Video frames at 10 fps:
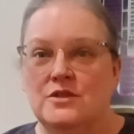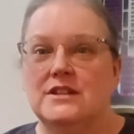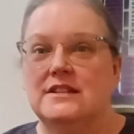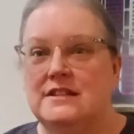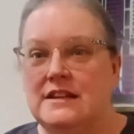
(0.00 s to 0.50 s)

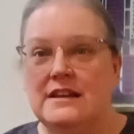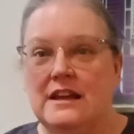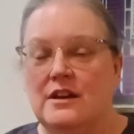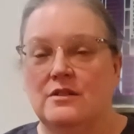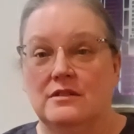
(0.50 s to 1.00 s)
uses
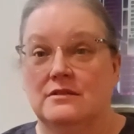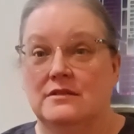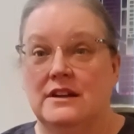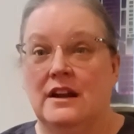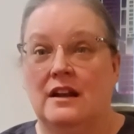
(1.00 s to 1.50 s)
steeking
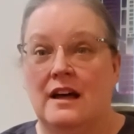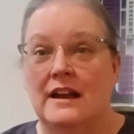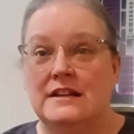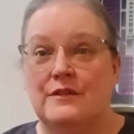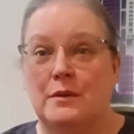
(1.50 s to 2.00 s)
in a
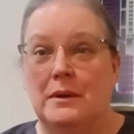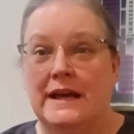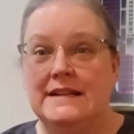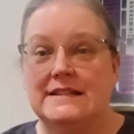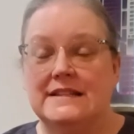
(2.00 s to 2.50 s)
lot of different
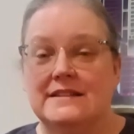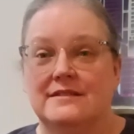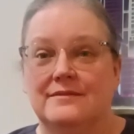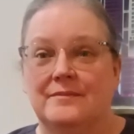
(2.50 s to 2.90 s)
places.